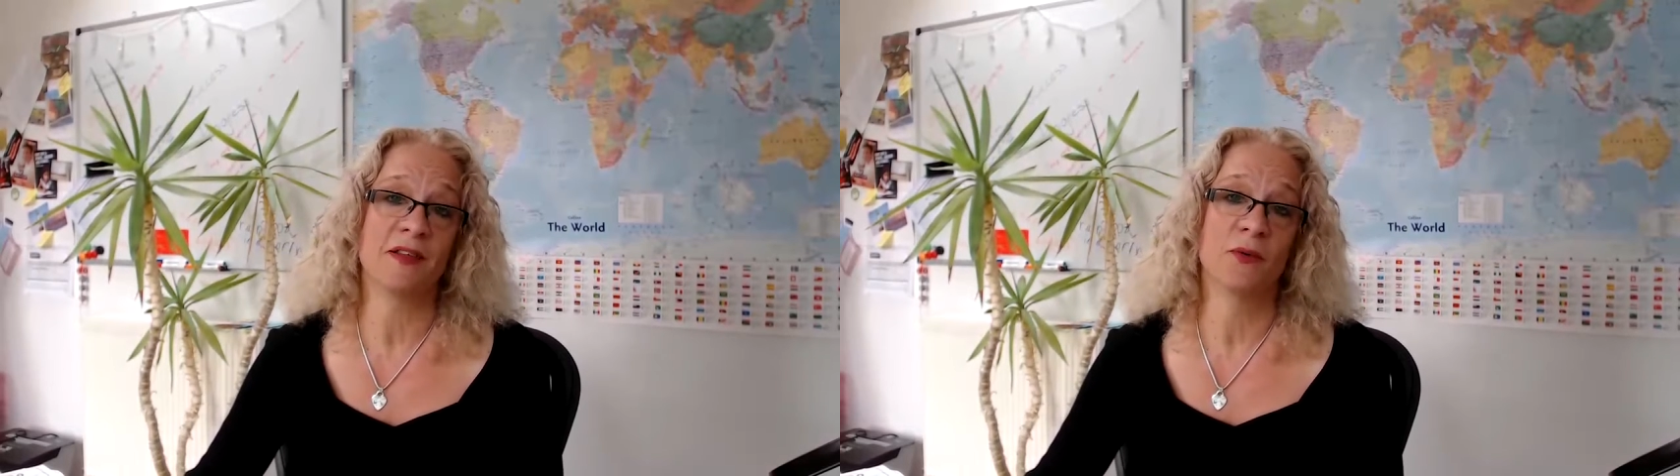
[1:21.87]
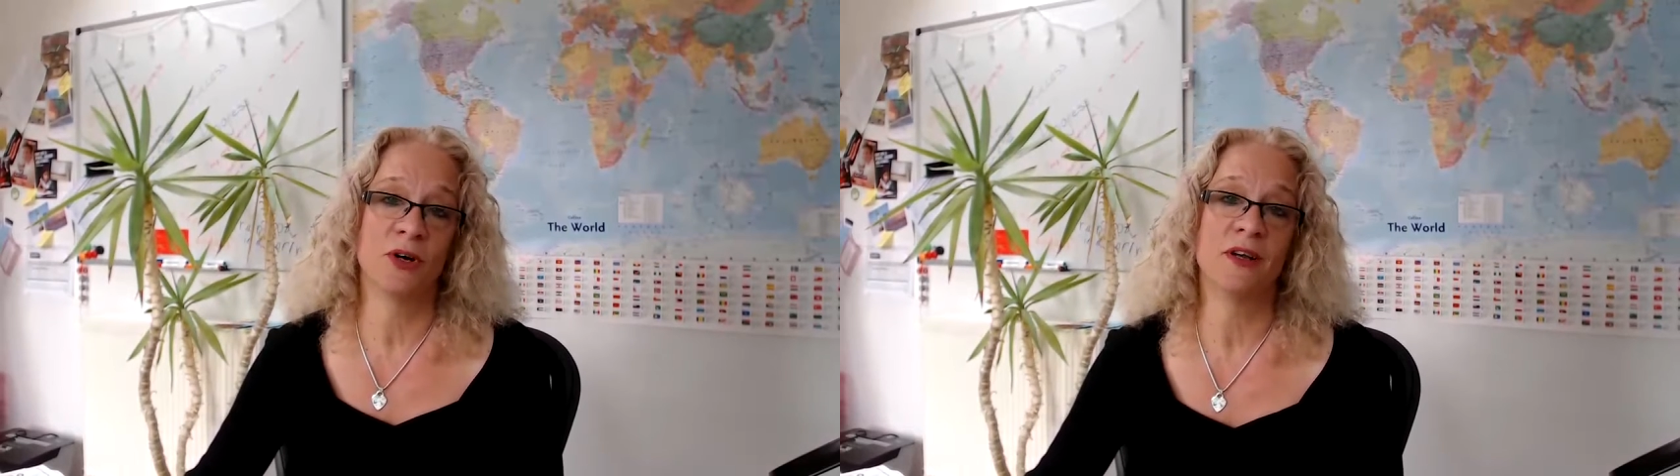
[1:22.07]

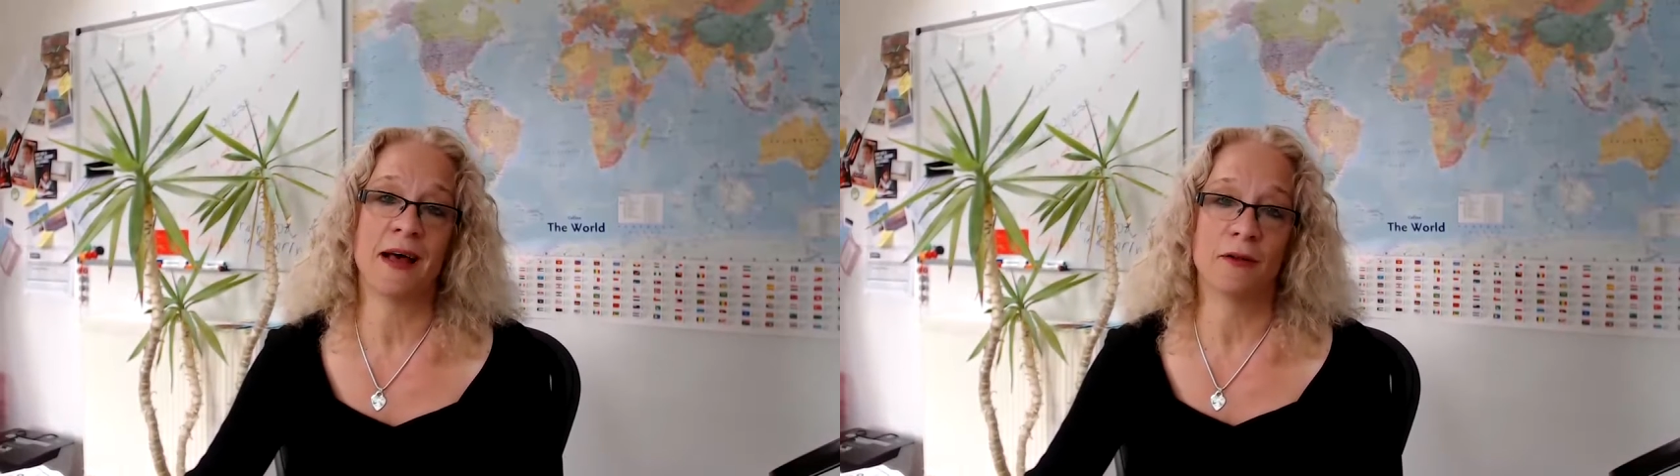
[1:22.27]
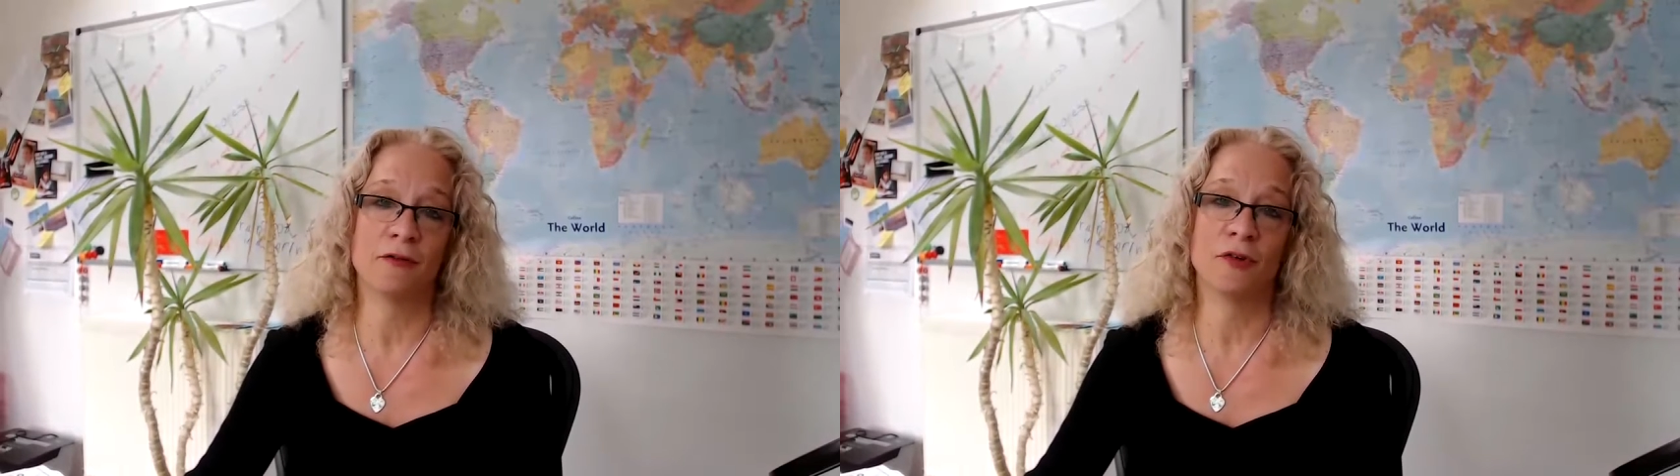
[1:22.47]
that weren't
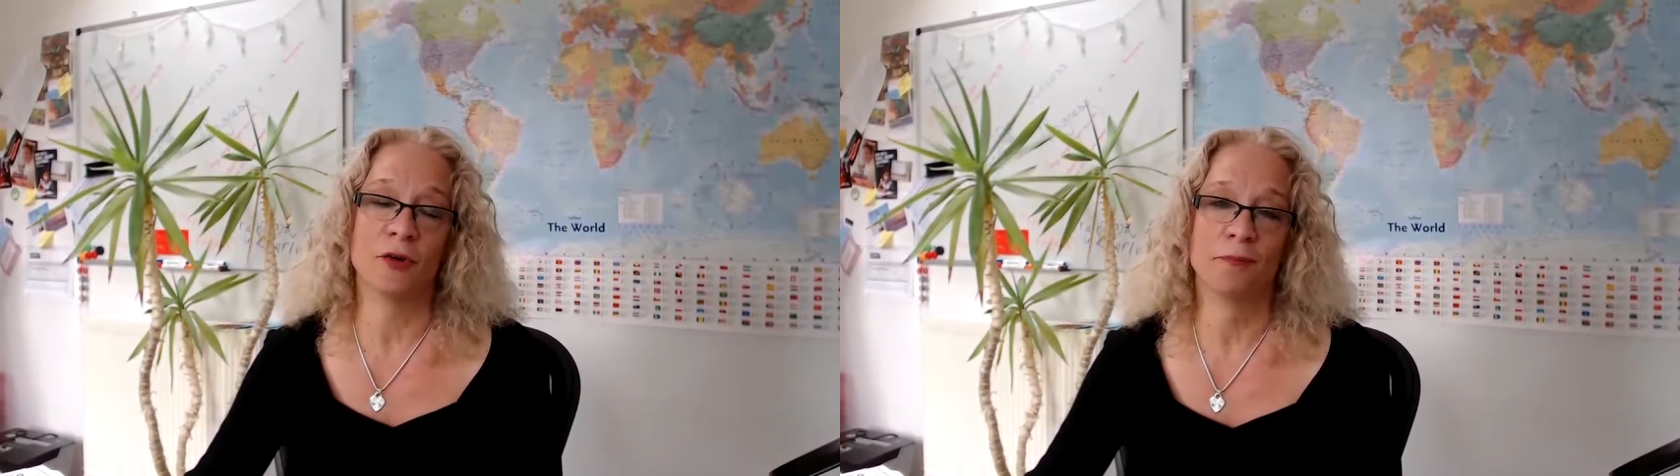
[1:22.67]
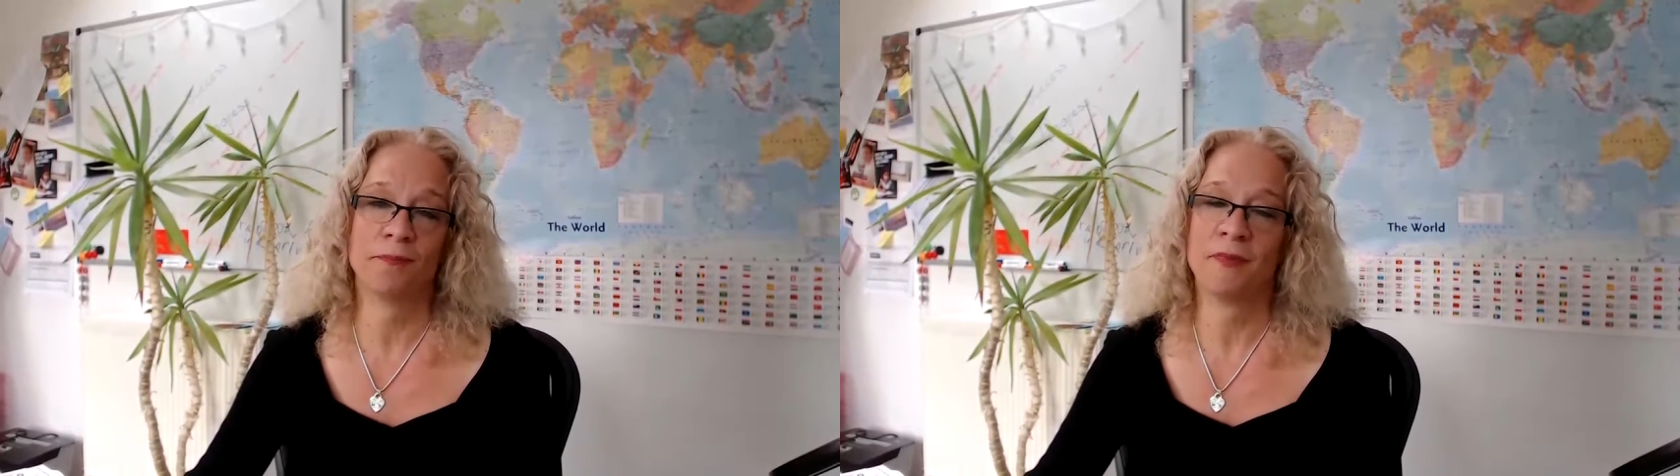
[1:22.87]

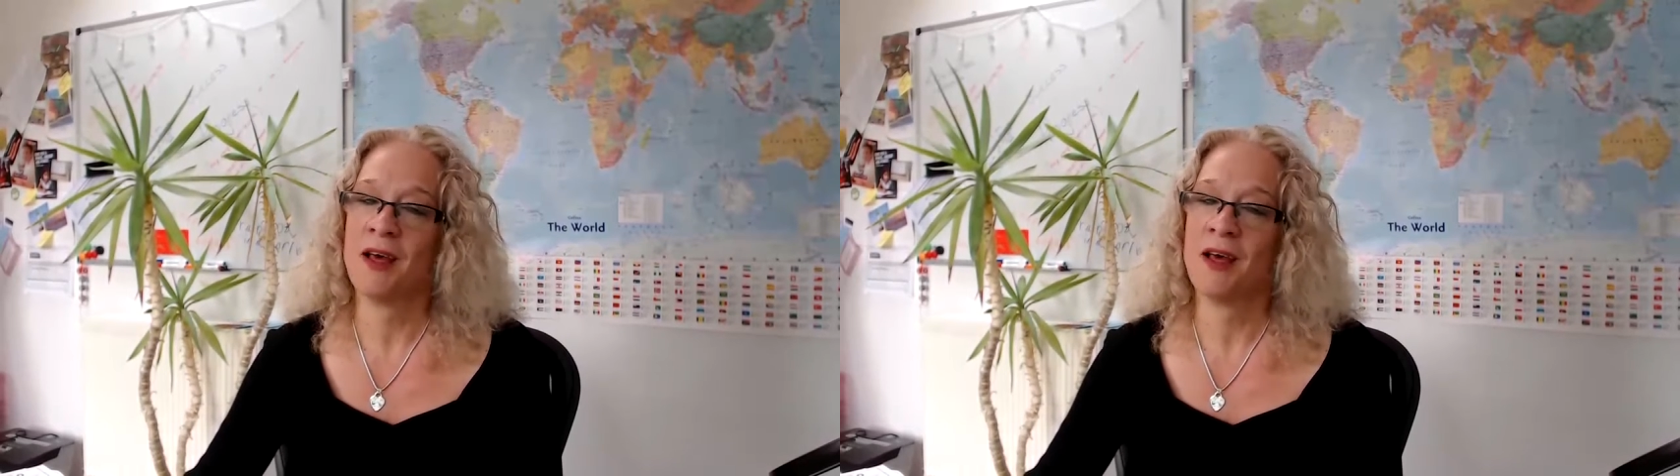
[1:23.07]
helpful,